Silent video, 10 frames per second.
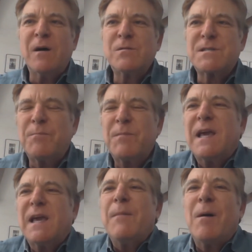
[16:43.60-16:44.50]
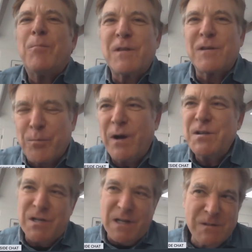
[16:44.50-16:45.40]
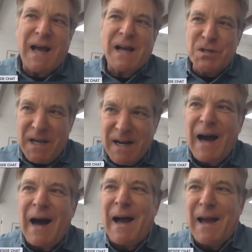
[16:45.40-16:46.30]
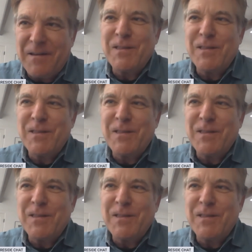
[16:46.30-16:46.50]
somebody came up with a spreadsheet. It was actually a guy.